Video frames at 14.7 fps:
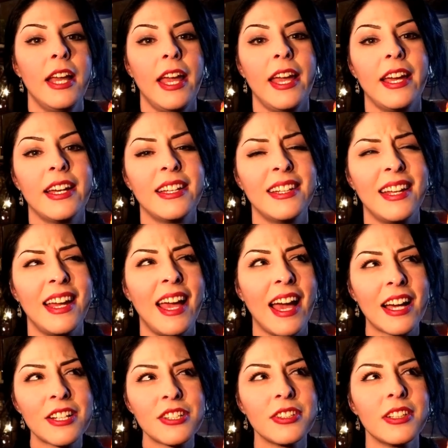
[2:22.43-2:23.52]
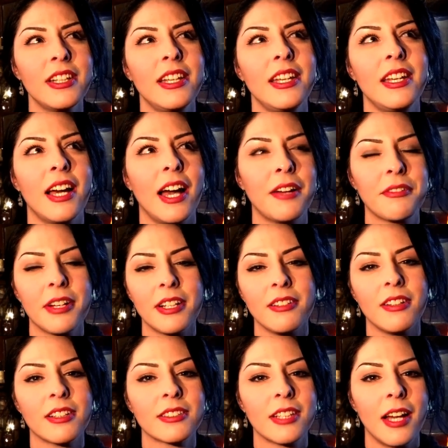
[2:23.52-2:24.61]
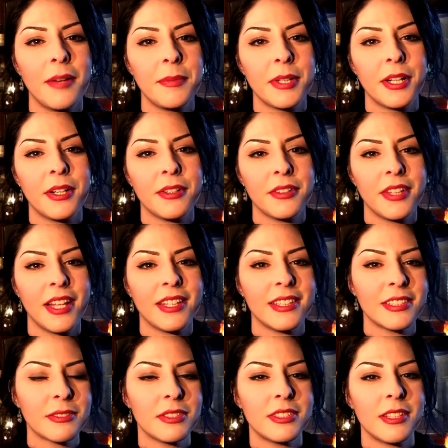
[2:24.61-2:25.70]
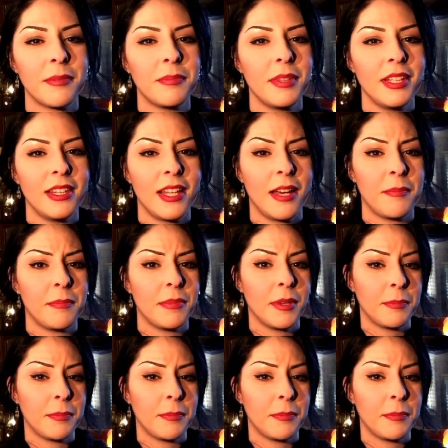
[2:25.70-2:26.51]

And actually, I read a long time ago that this was something that